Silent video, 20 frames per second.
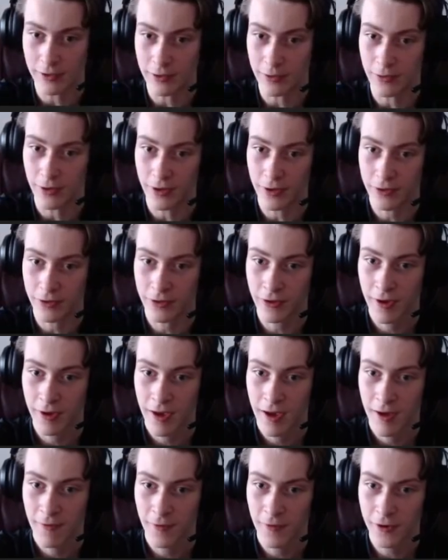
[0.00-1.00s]
to do this.
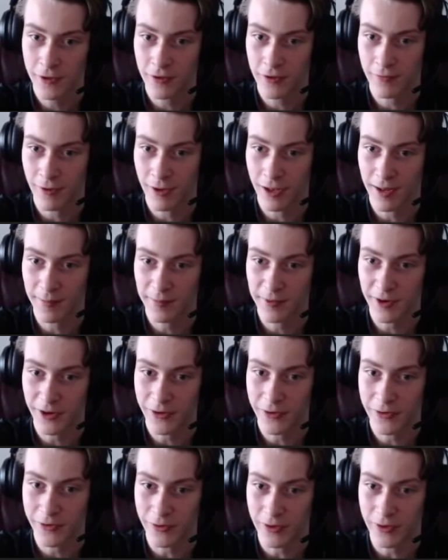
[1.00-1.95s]
First of all, I'm going to